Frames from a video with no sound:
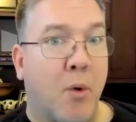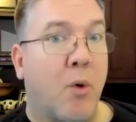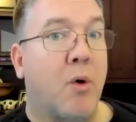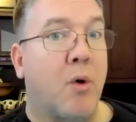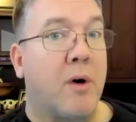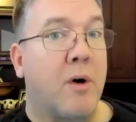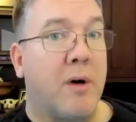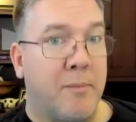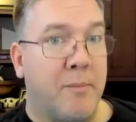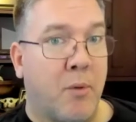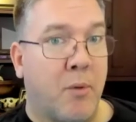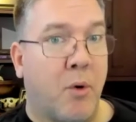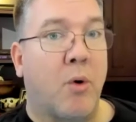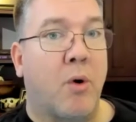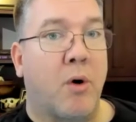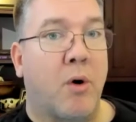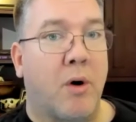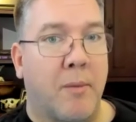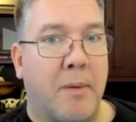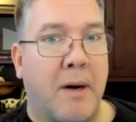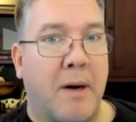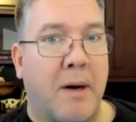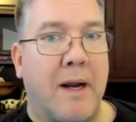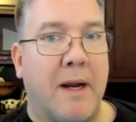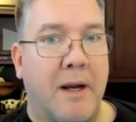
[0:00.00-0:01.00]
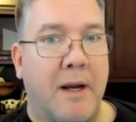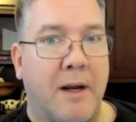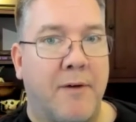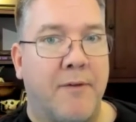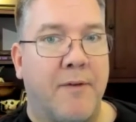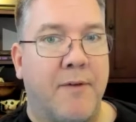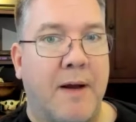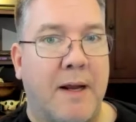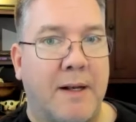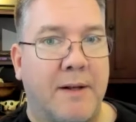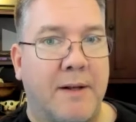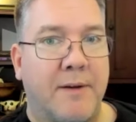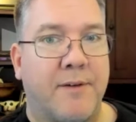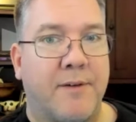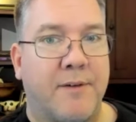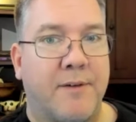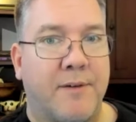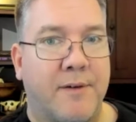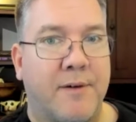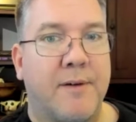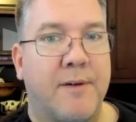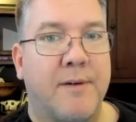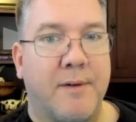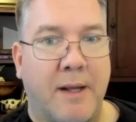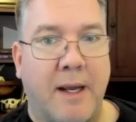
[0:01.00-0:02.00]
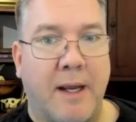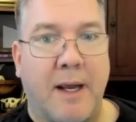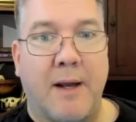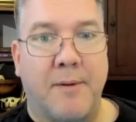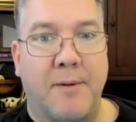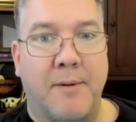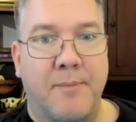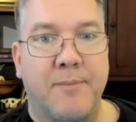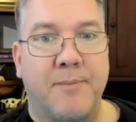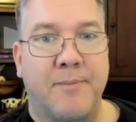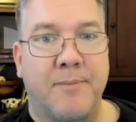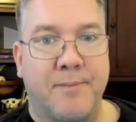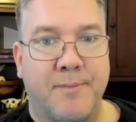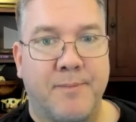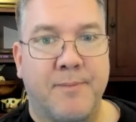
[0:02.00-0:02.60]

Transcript: more and more by events. Yeah,